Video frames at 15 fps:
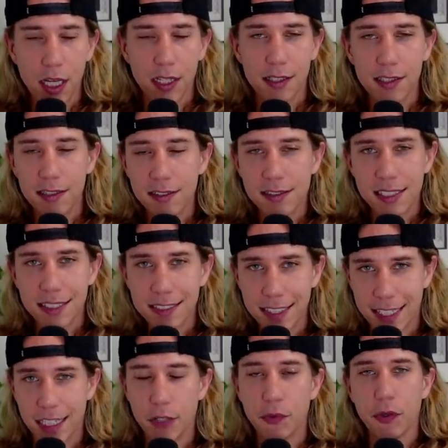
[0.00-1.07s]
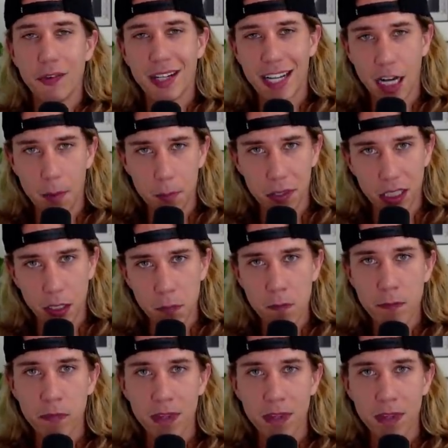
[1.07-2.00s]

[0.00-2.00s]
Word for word: This is indicative of a company